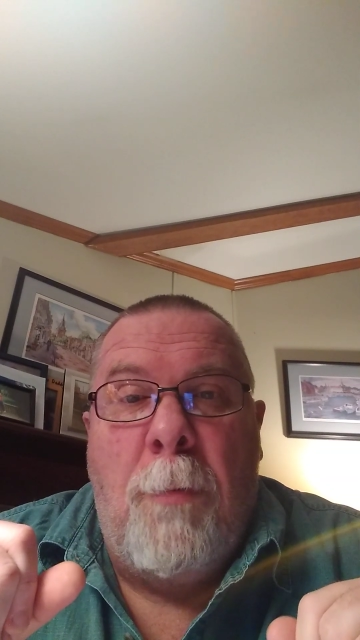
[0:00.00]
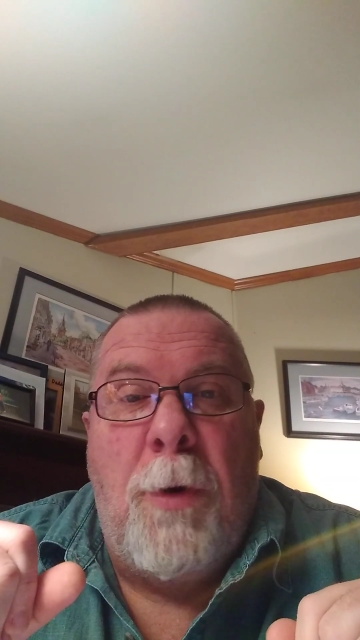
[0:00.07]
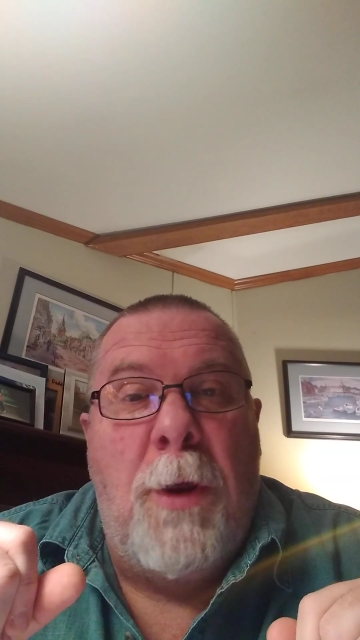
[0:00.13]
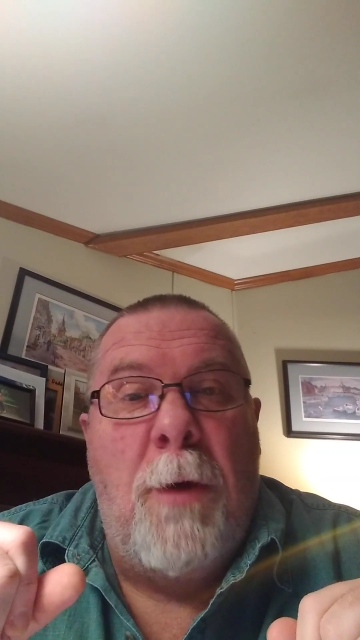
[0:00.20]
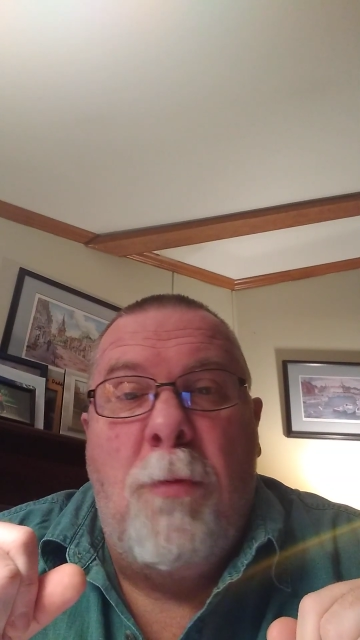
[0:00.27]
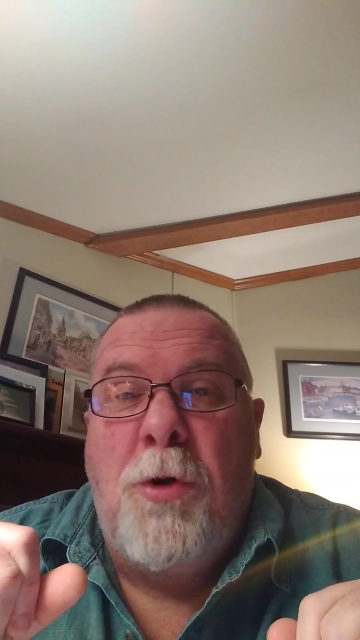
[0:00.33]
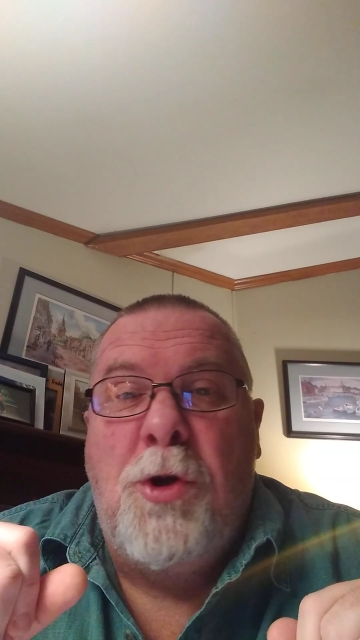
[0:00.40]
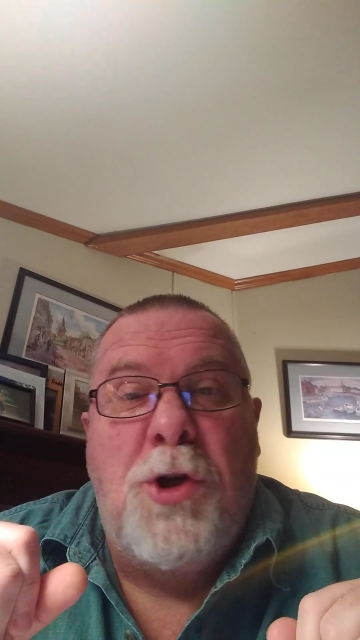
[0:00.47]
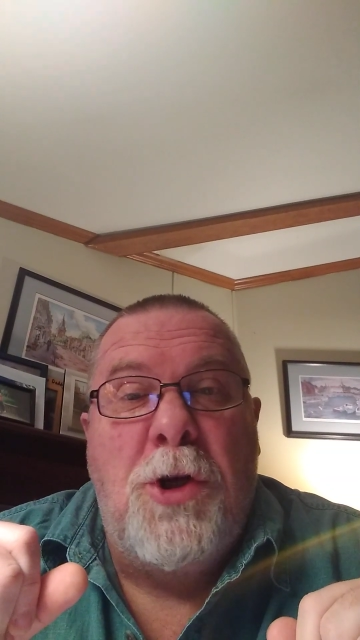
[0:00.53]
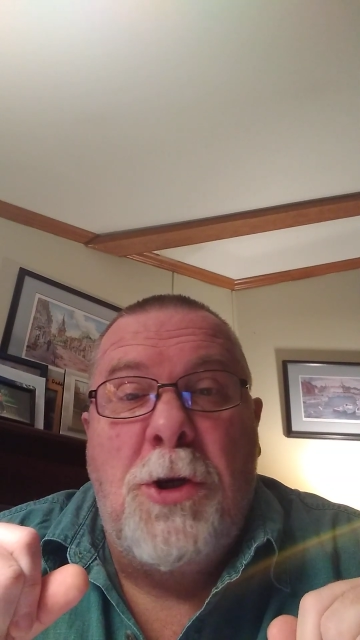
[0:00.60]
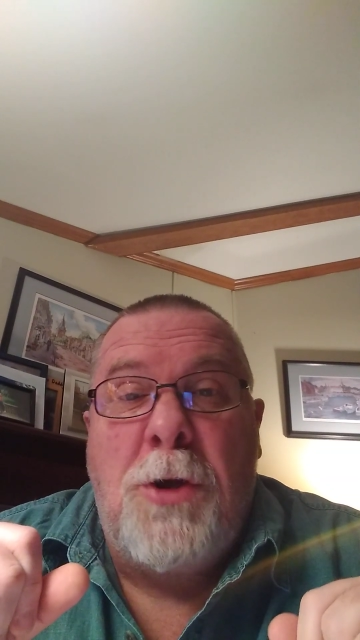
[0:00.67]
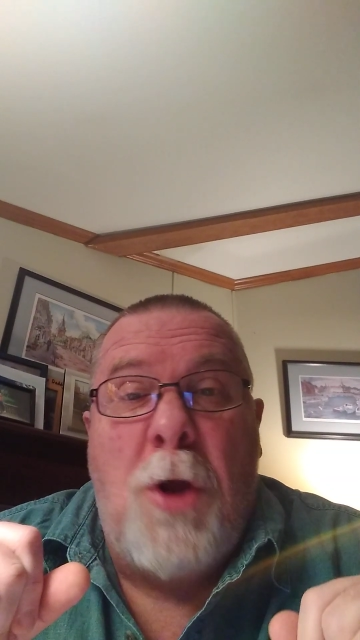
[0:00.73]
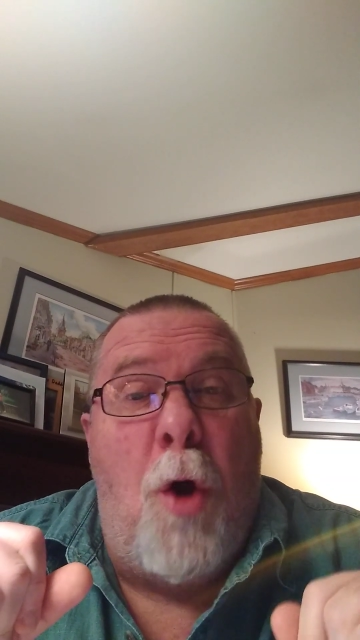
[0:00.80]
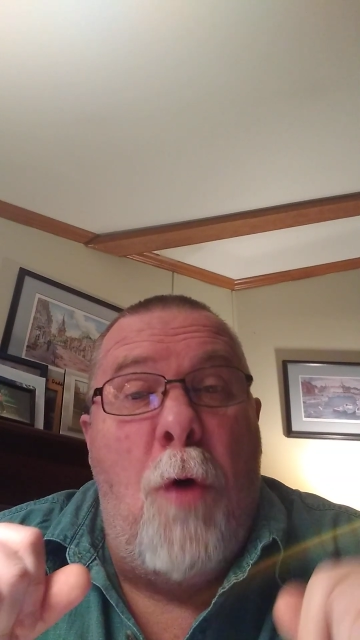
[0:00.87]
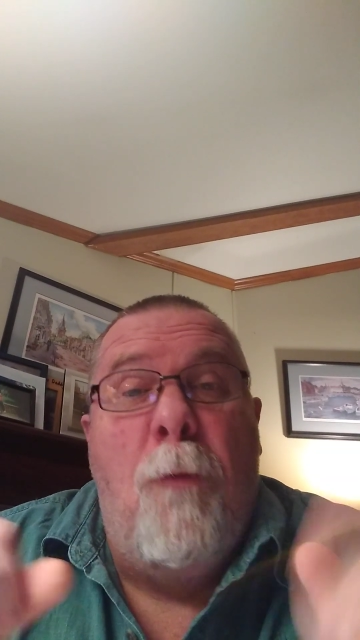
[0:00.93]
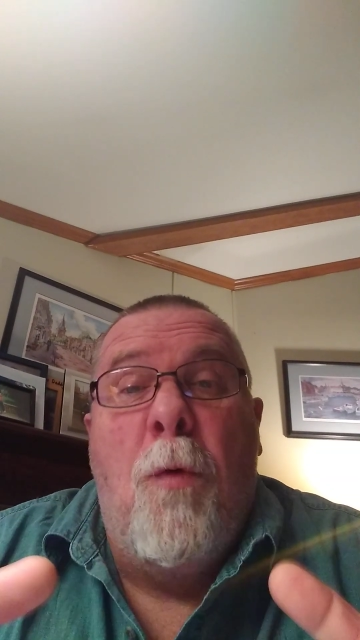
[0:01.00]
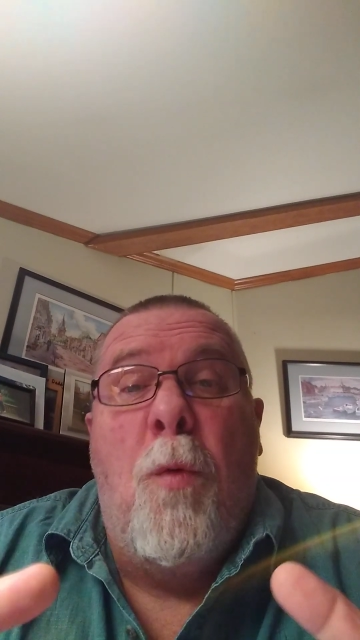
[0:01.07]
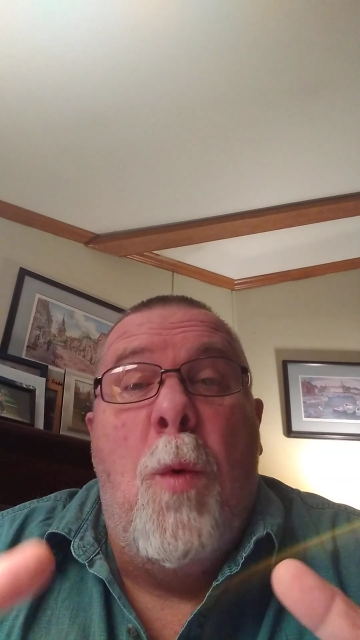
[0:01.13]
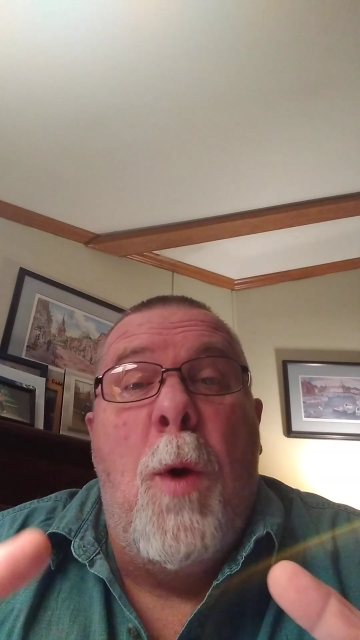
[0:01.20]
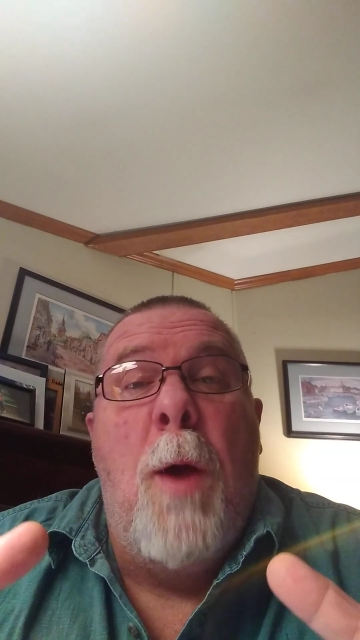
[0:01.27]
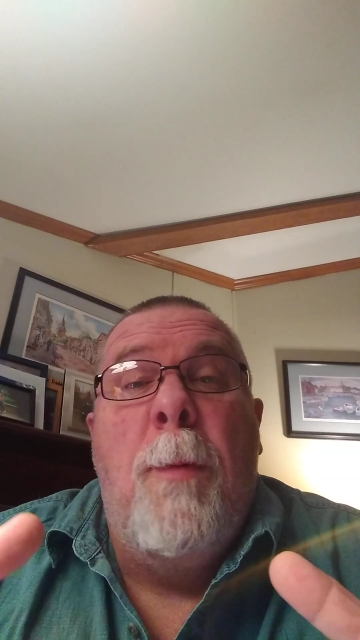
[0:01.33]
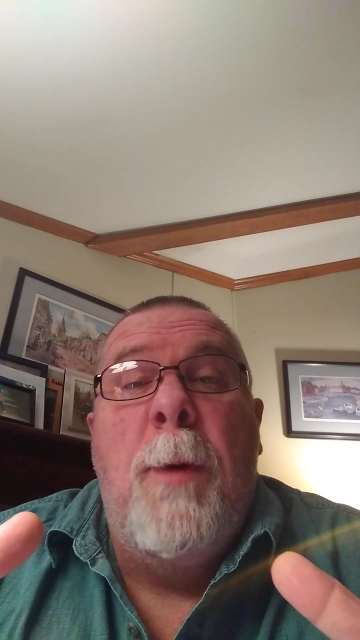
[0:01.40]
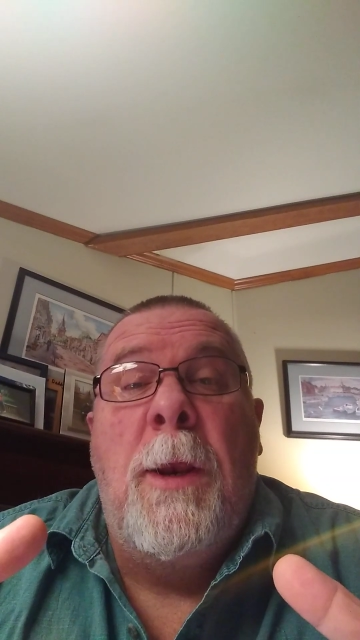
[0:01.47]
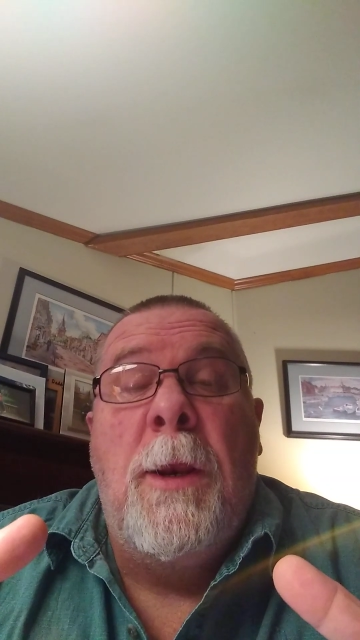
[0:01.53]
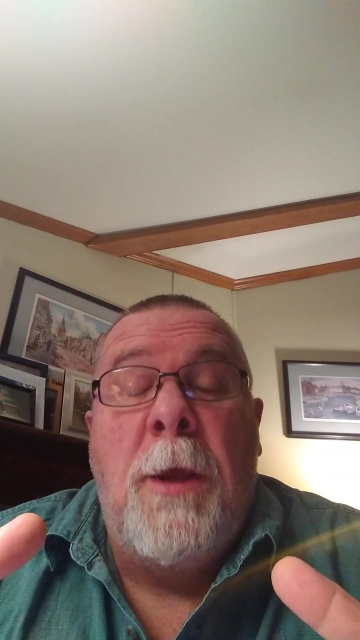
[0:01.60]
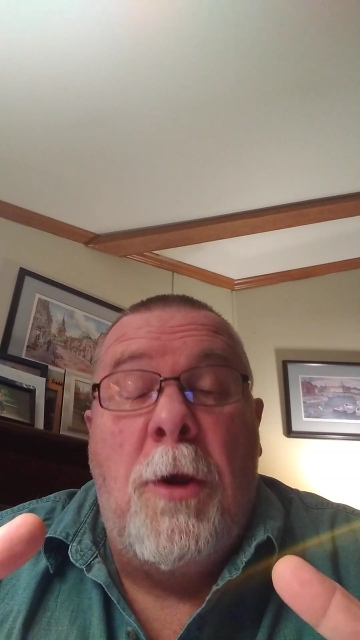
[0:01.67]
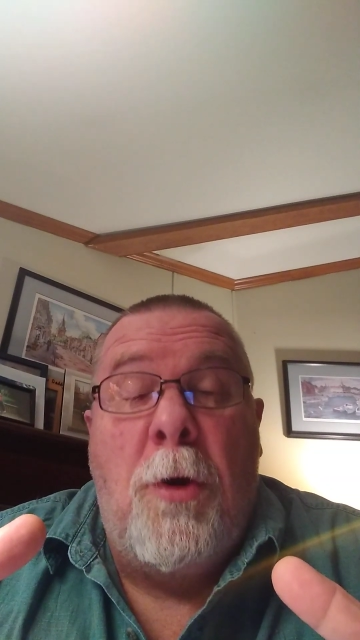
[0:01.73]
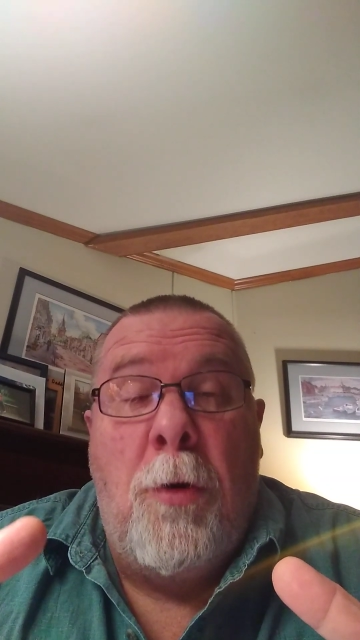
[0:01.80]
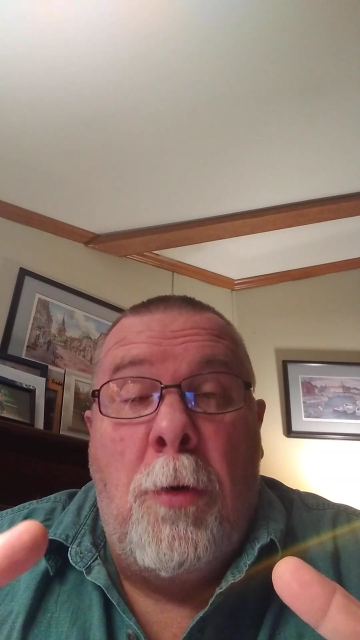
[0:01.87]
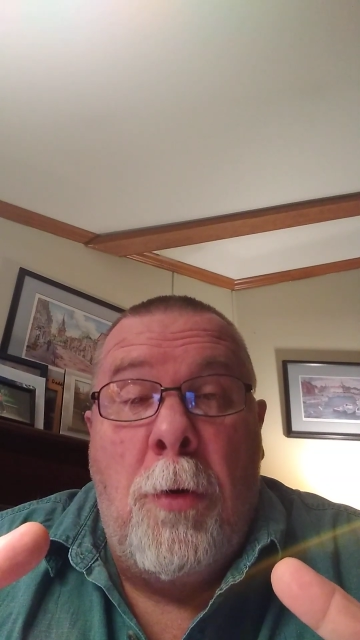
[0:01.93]
but it was just
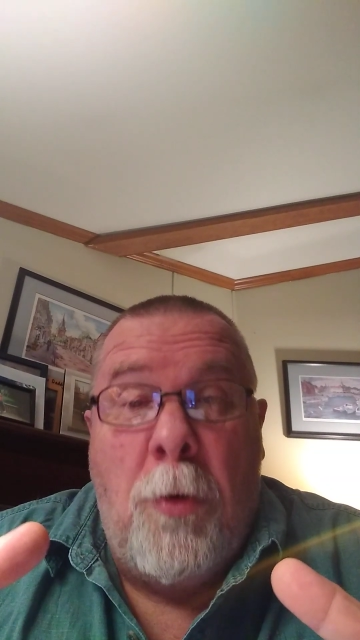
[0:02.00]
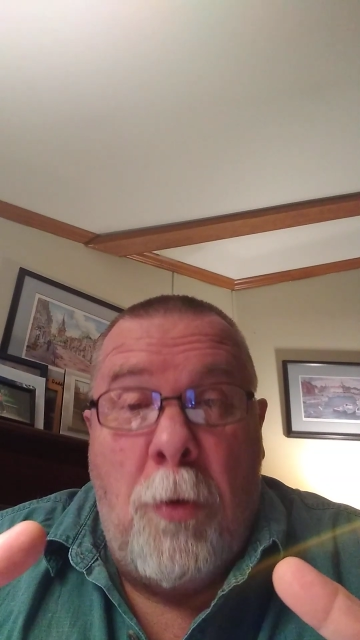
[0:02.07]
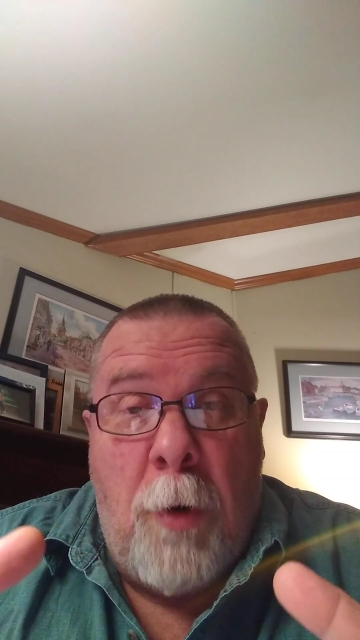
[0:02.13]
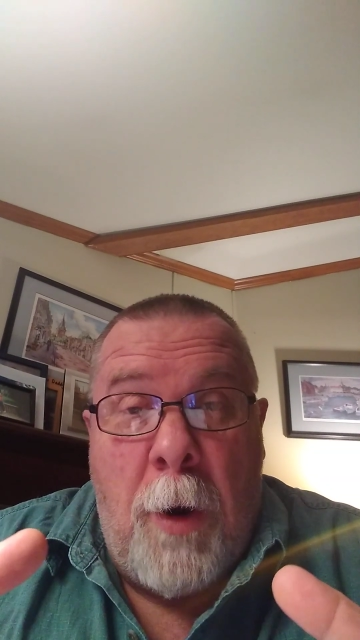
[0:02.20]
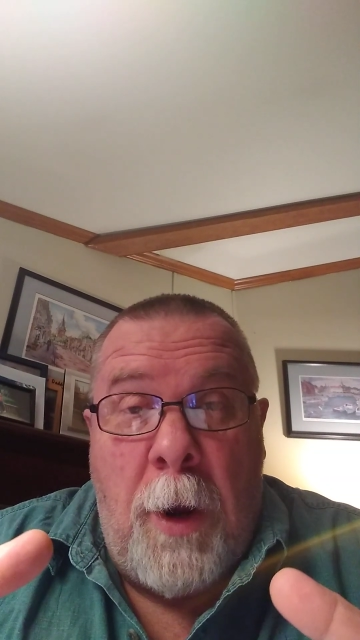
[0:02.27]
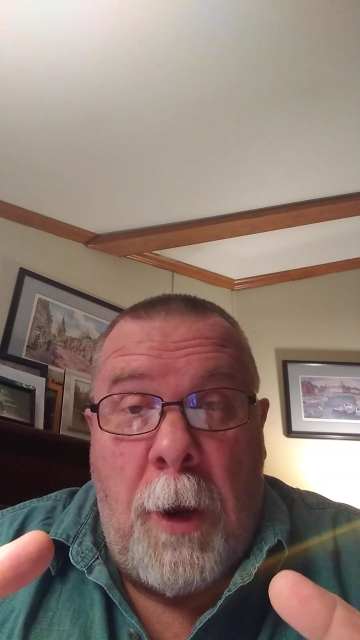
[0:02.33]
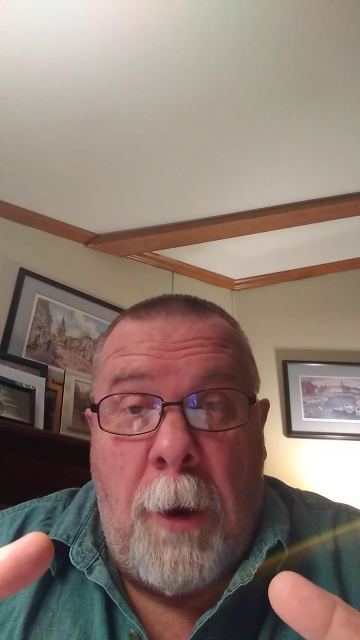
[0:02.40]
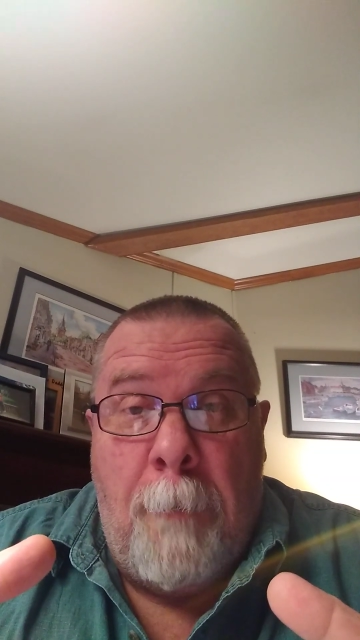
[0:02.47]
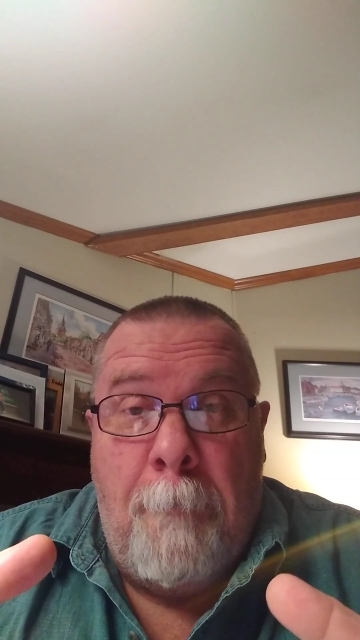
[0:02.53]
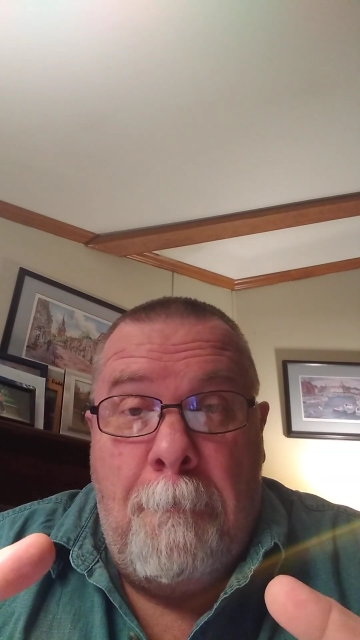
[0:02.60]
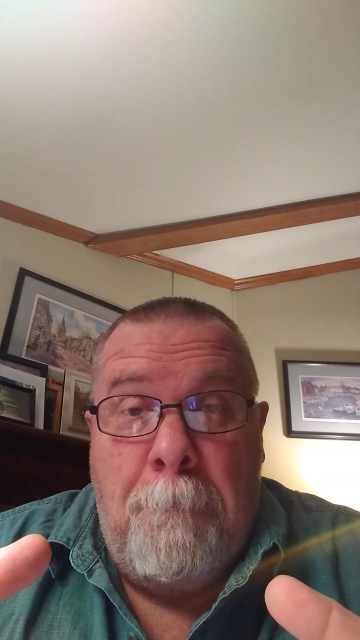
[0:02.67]
overwhelmingly great.